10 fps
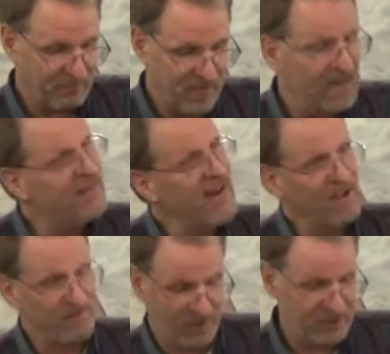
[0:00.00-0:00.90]
And then
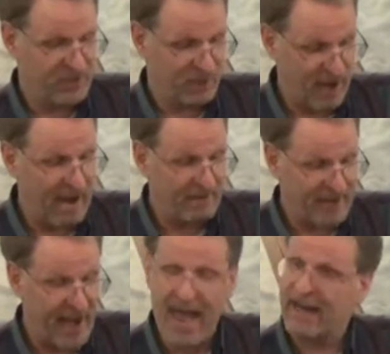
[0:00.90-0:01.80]
I fell to the ground
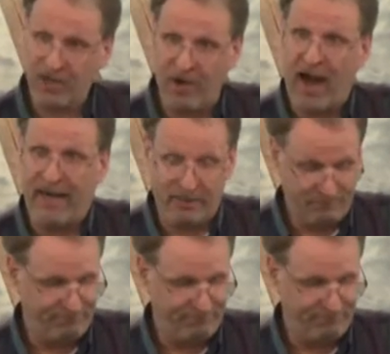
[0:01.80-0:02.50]
and I had a cry.